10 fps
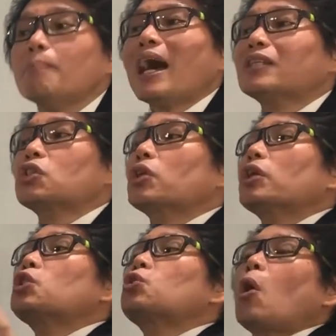Master
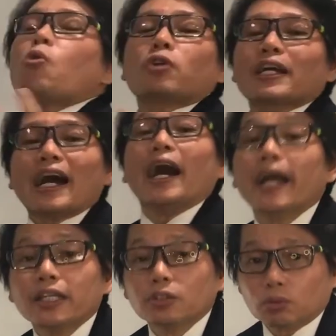is so
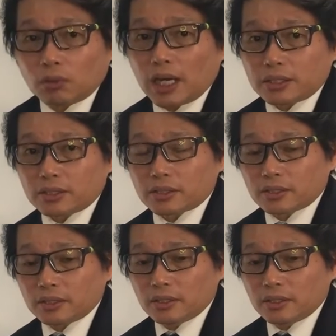kind to us.